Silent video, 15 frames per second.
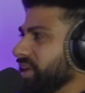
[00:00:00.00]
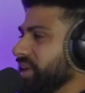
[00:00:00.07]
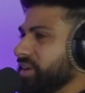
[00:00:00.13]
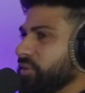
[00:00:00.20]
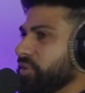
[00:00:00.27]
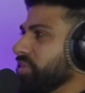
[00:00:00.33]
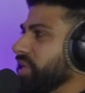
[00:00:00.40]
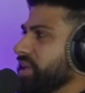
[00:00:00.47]

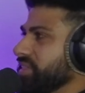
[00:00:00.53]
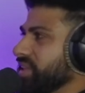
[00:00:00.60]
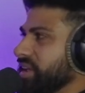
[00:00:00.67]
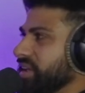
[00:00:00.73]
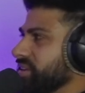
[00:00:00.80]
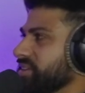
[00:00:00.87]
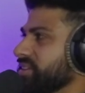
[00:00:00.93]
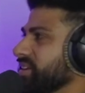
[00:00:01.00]

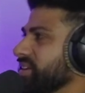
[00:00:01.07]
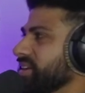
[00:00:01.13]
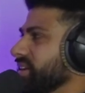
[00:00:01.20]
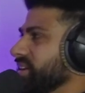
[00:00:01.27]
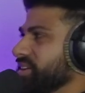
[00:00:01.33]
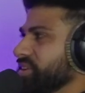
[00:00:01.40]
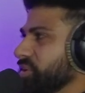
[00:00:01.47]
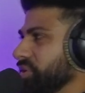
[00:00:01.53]

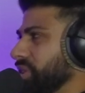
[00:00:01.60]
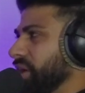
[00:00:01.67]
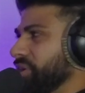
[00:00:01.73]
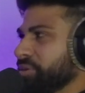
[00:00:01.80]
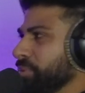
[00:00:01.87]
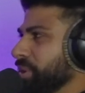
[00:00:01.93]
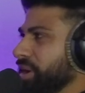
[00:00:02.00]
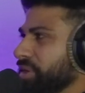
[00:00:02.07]
You're allowed
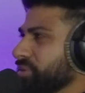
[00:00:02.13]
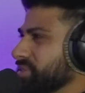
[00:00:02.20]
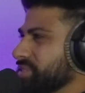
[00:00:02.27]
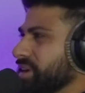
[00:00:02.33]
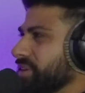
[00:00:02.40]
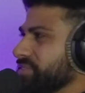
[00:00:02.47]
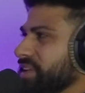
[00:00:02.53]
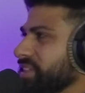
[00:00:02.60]
to bring other
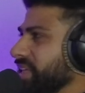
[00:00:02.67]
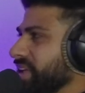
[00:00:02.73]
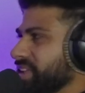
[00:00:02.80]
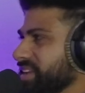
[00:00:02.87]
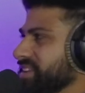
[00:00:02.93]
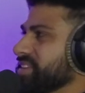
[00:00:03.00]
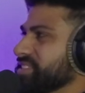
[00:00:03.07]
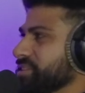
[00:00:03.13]
stuff that like,
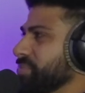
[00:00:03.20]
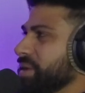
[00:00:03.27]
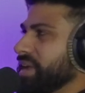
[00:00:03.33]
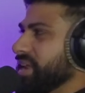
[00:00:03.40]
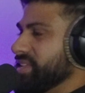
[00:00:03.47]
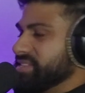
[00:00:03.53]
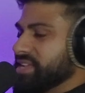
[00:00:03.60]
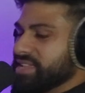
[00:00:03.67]
it doesn't make
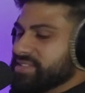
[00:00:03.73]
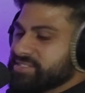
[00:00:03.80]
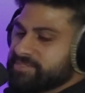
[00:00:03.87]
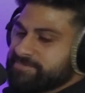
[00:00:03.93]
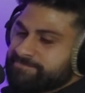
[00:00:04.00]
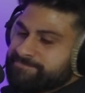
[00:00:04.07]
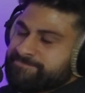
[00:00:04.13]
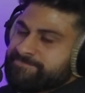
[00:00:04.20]
any sense.